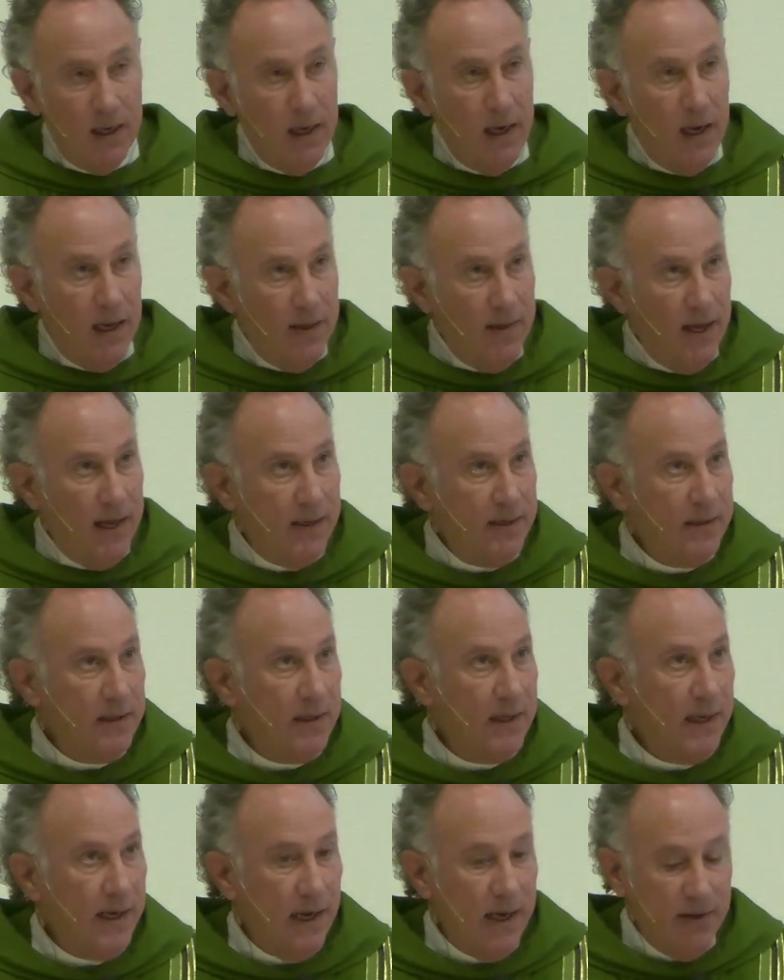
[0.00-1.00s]
And then
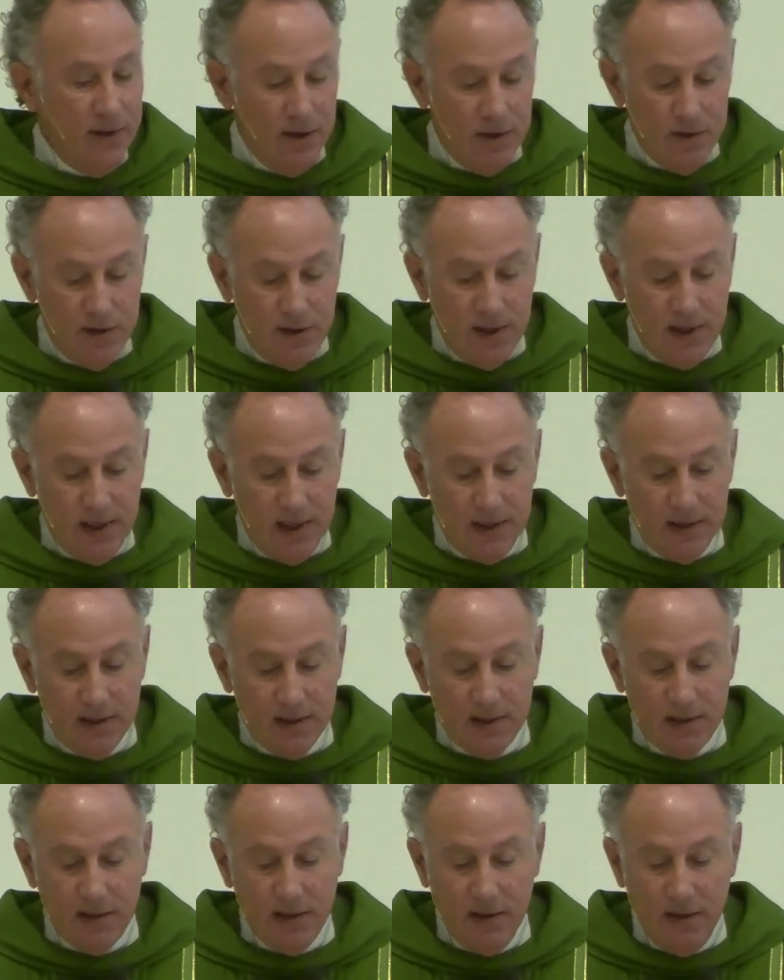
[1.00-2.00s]
today there's
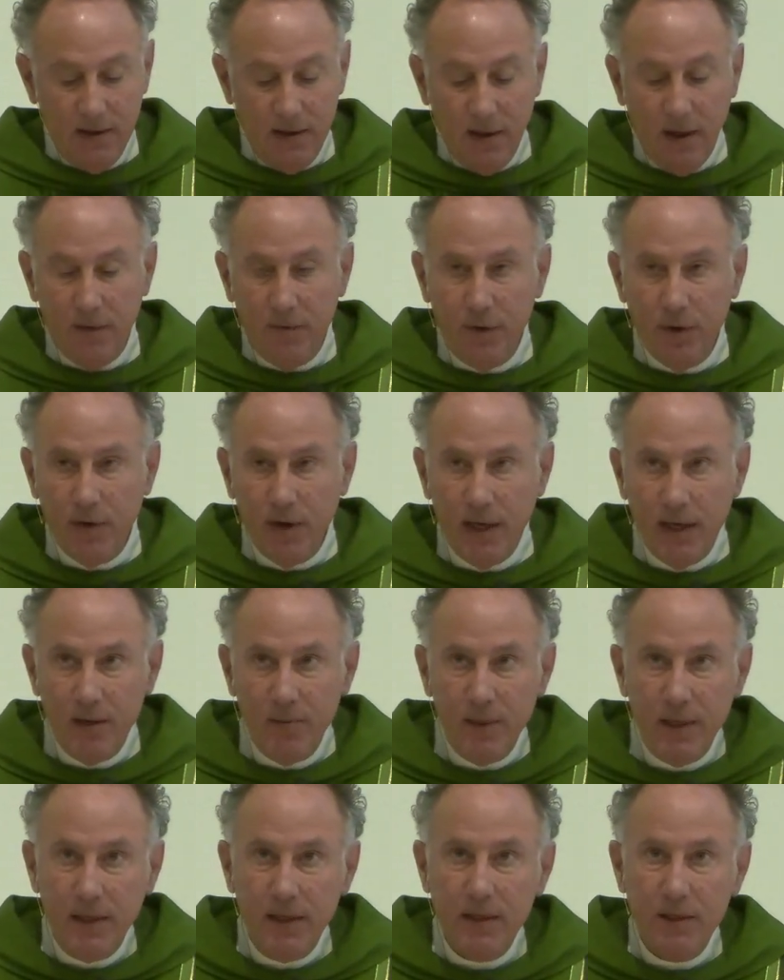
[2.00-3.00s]
this love your
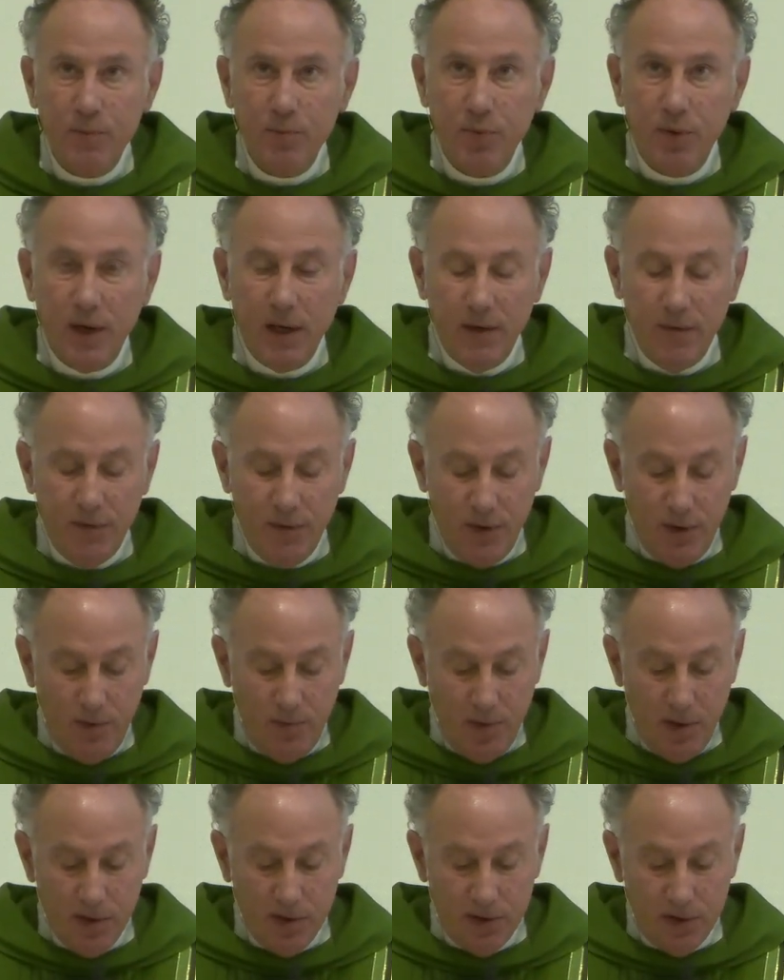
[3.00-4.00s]
enemies, pray for your
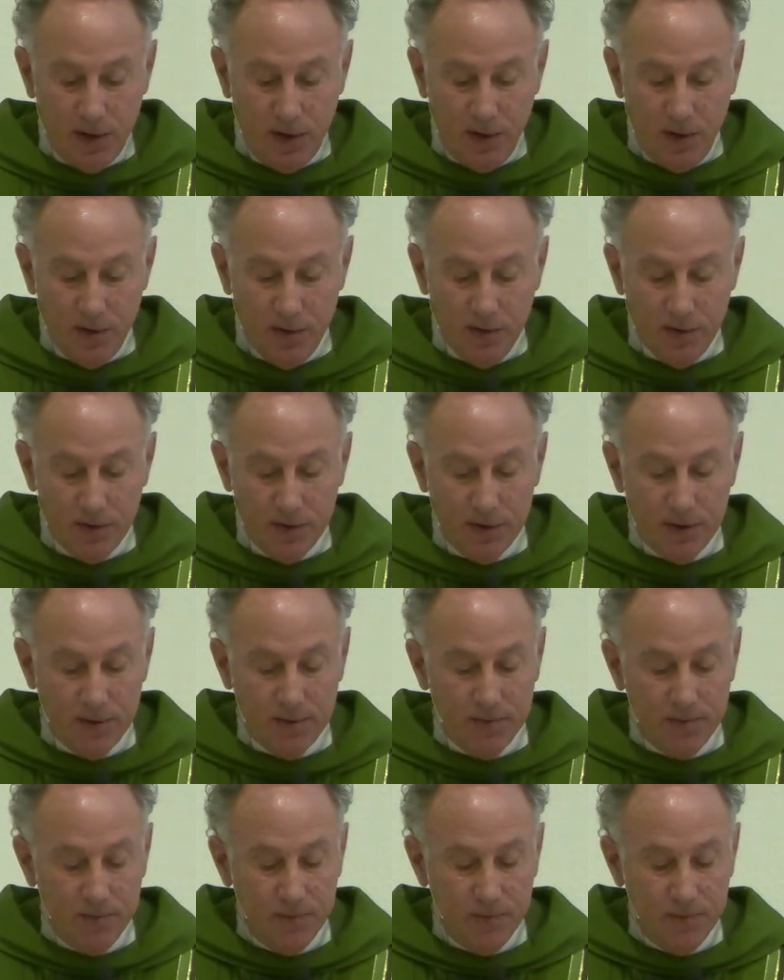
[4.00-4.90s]
persecutors.